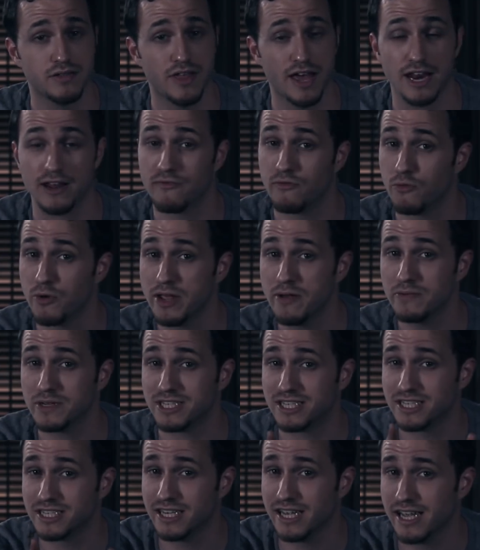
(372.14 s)
that if we
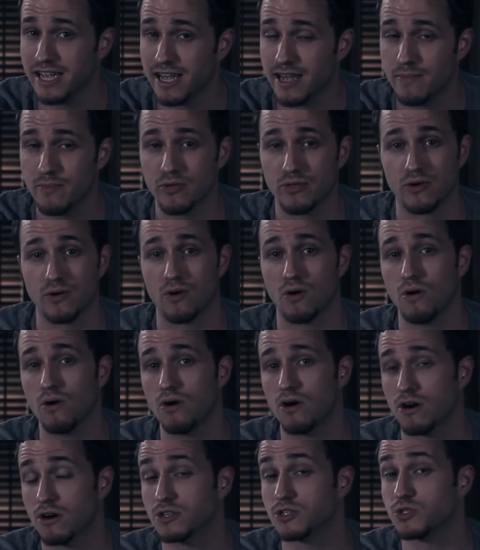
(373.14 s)
would seek Him with our
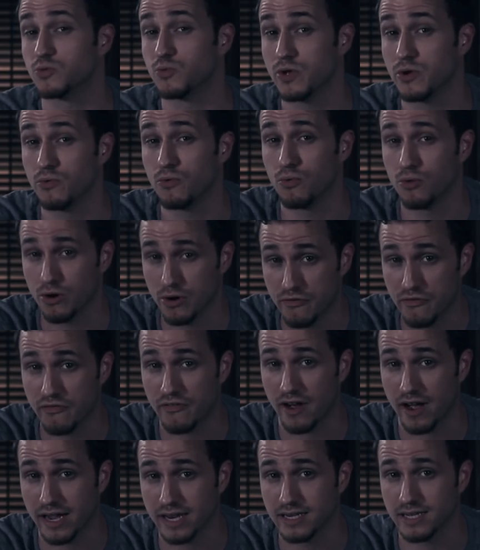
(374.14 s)
whole hearts, we would
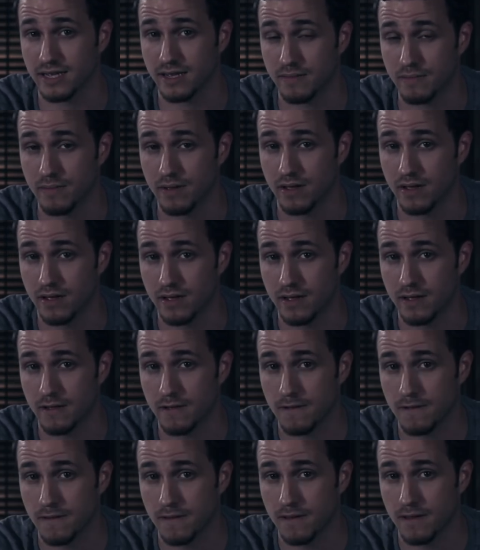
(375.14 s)
find Him.
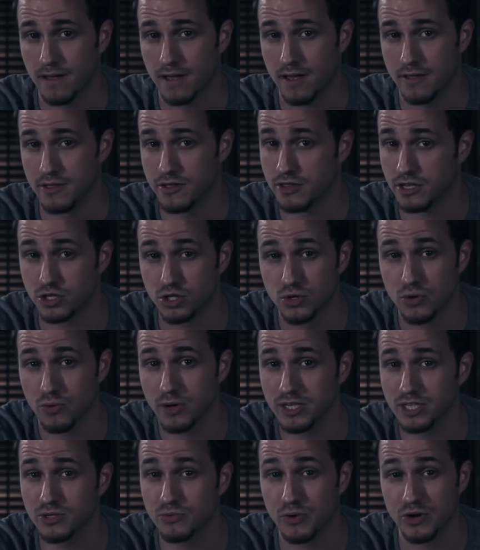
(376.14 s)
And then the
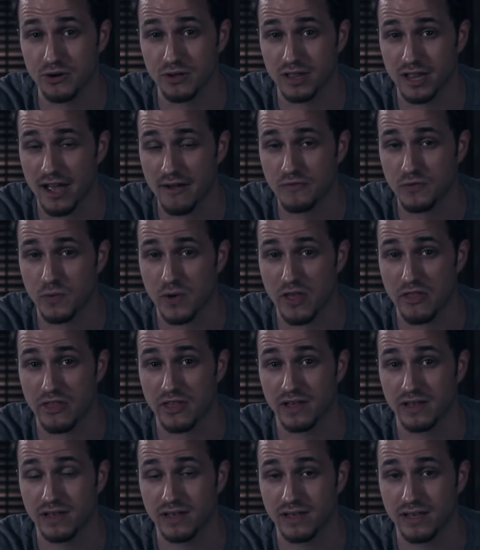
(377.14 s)
choice we are left
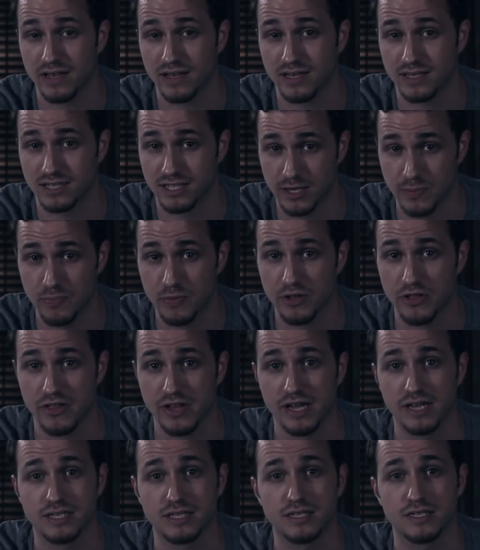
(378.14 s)
with is simply
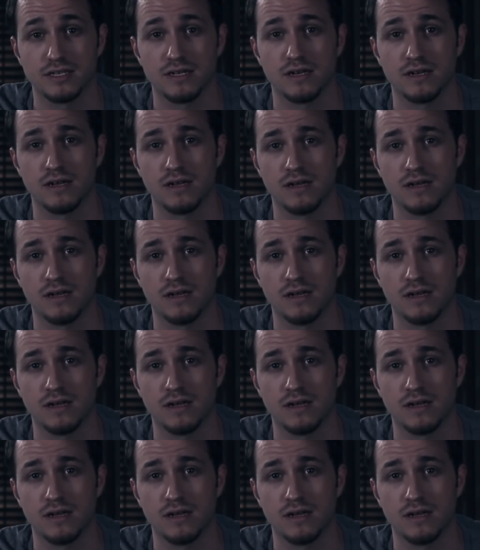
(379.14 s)
this.